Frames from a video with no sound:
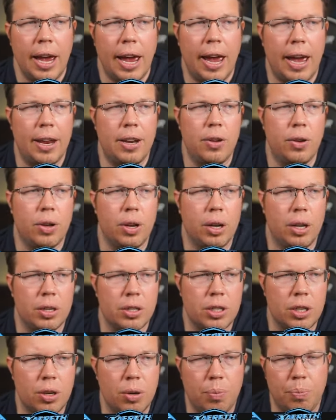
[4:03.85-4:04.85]
and you can
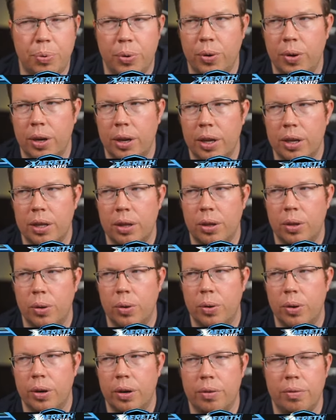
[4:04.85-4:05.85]
also put
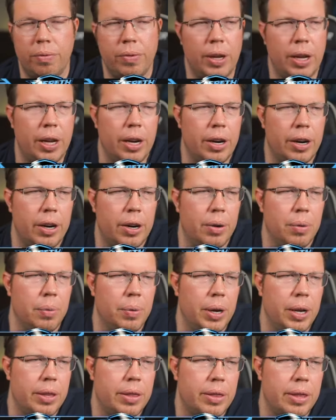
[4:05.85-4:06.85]
Lord Vader
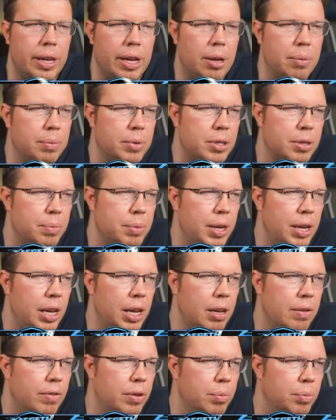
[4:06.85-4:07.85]
with them to
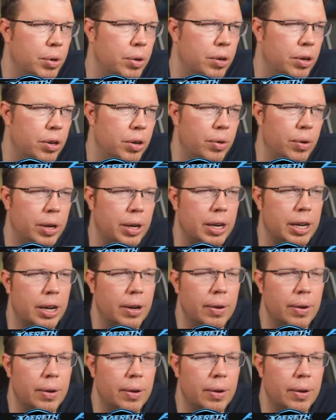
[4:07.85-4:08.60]
be even more annoying.